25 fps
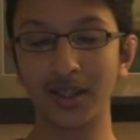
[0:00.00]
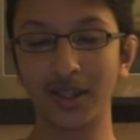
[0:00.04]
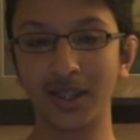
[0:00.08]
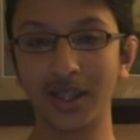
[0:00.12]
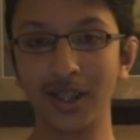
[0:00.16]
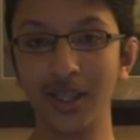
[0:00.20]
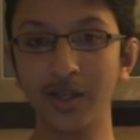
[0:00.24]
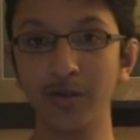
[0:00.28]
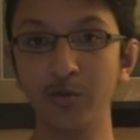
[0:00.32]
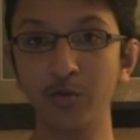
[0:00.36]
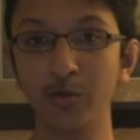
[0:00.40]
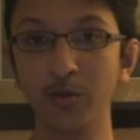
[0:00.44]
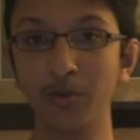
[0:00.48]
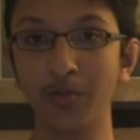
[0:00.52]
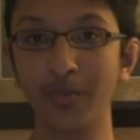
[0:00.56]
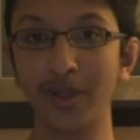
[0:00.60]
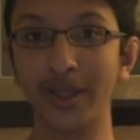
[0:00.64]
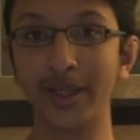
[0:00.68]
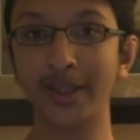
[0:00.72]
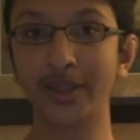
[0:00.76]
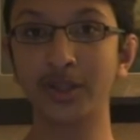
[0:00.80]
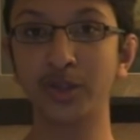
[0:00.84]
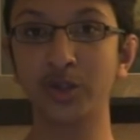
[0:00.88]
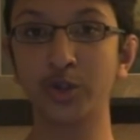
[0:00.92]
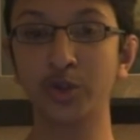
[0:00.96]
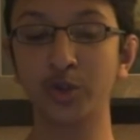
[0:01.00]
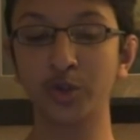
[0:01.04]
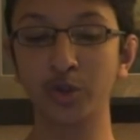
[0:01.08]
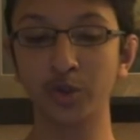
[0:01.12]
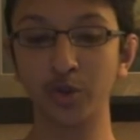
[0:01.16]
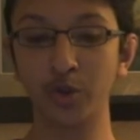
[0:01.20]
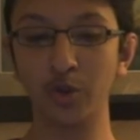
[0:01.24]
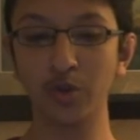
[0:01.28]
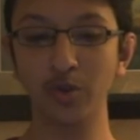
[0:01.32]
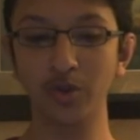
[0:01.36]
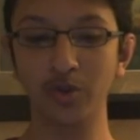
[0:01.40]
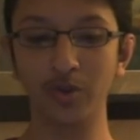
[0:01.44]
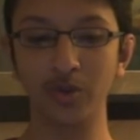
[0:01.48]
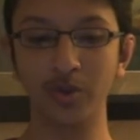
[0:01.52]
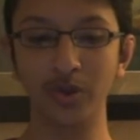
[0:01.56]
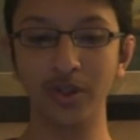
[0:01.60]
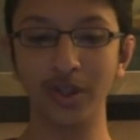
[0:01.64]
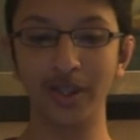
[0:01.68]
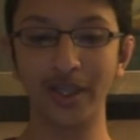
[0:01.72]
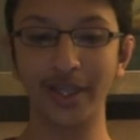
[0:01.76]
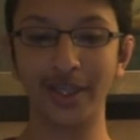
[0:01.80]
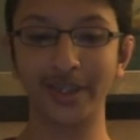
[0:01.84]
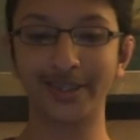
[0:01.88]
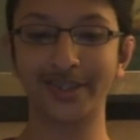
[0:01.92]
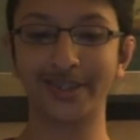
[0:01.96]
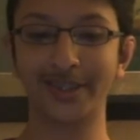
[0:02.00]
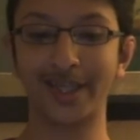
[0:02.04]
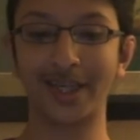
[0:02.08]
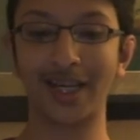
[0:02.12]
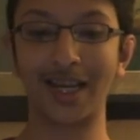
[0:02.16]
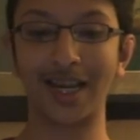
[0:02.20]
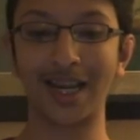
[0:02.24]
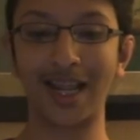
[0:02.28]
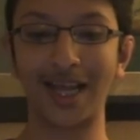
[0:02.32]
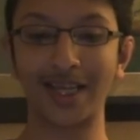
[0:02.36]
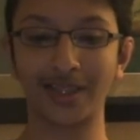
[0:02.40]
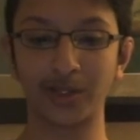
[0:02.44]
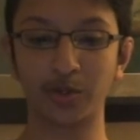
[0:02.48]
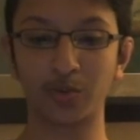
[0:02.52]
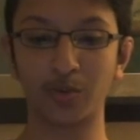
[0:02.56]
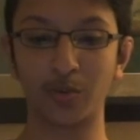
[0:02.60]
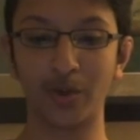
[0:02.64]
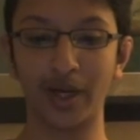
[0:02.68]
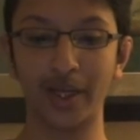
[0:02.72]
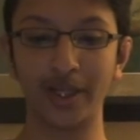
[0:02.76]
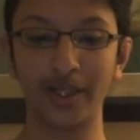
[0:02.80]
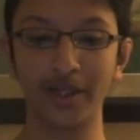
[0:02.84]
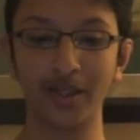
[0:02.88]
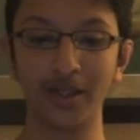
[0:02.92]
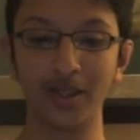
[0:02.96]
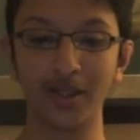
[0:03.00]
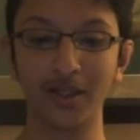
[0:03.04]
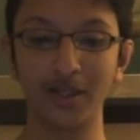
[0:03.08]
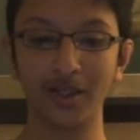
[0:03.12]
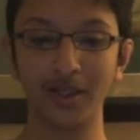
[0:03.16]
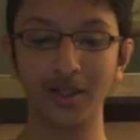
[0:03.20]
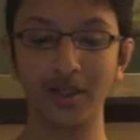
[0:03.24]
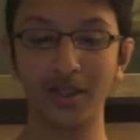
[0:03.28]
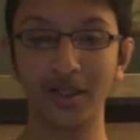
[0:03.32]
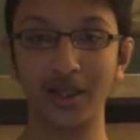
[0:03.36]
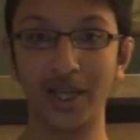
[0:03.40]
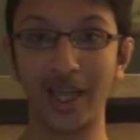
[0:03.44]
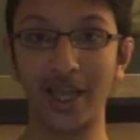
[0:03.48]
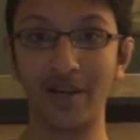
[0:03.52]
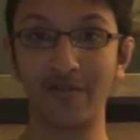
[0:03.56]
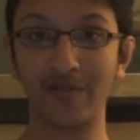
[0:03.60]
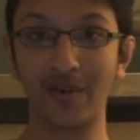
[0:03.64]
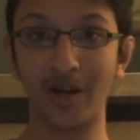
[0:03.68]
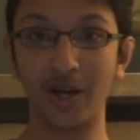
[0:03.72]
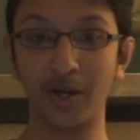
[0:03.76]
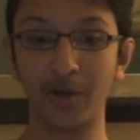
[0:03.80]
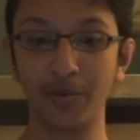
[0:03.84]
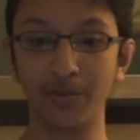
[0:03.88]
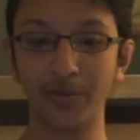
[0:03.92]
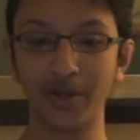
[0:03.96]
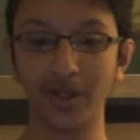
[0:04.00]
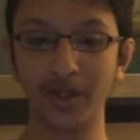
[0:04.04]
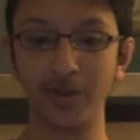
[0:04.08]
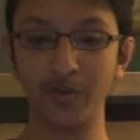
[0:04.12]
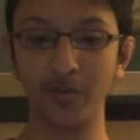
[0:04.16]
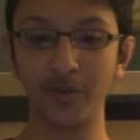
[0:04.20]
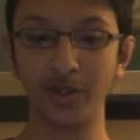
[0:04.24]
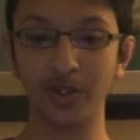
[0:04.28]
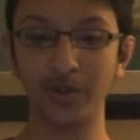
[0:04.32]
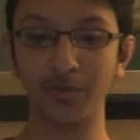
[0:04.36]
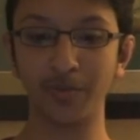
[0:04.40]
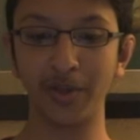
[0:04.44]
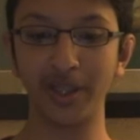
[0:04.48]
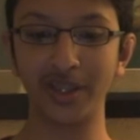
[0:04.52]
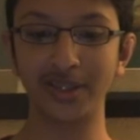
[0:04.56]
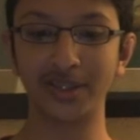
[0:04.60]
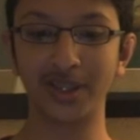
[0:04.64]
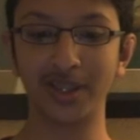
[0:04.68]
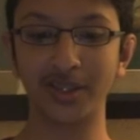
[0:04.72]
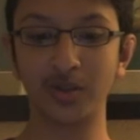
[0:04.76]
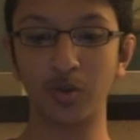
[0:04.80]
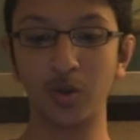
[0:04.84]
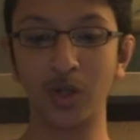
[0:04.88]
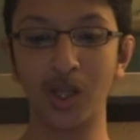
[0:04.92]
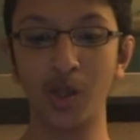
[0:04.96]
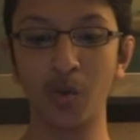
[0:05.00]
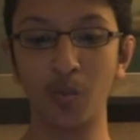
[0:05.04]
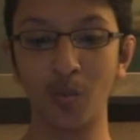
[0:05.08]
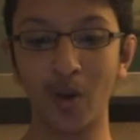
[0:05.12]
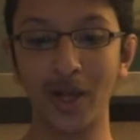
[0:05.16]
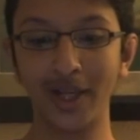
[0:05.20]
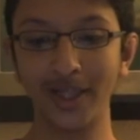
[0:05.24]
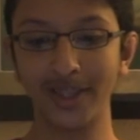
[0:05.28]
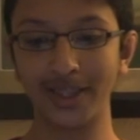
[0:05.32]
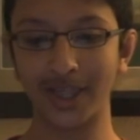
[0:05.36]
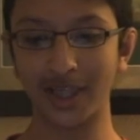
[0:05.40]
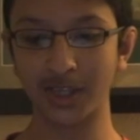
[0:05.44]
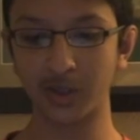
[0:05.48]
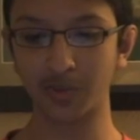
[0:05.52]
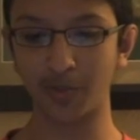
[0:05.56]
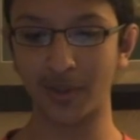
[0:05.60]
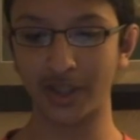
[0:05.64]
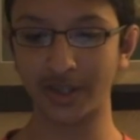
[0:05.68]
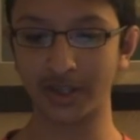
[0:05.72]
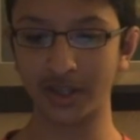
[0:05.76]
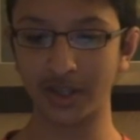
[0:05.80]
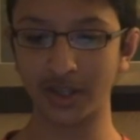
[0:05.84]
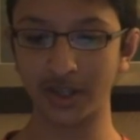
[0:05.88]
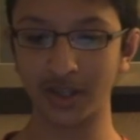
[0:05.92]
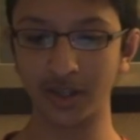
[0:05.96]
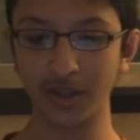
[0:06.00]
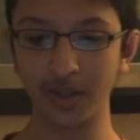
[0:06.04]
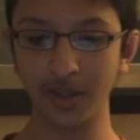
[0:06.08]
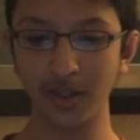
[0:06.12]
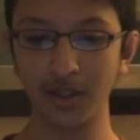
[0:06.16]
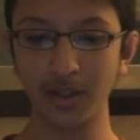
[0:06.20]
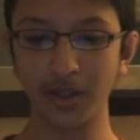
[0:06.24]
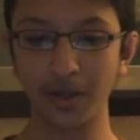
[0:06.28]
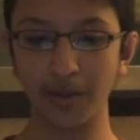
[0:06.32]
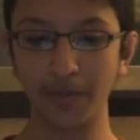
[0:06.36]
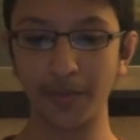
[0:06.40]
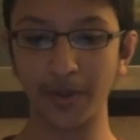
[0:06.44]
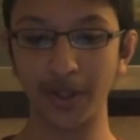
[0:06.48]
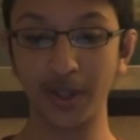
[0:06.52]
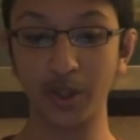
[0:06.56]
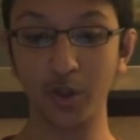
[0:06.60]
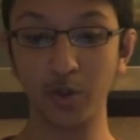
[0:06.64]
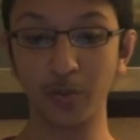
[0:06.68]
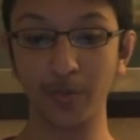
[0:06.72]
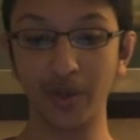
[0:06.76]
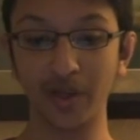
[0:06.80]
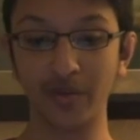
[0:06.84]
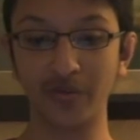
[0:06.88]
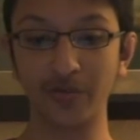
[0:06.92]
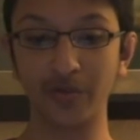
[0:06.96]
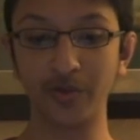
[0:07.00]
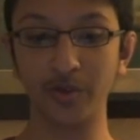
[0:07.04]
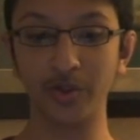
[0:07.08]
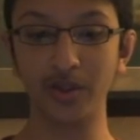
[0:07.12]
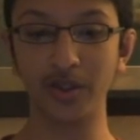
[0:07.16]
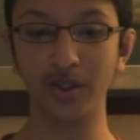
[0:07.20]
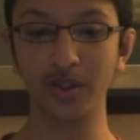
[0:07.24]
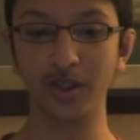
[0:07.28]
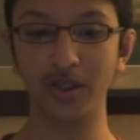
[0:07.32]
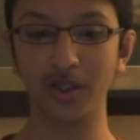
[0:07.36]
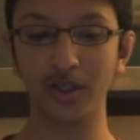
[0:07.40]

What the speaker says: clean room is so good, it's a class 1 environment, which means there's only 1 dust particle per cubic foot.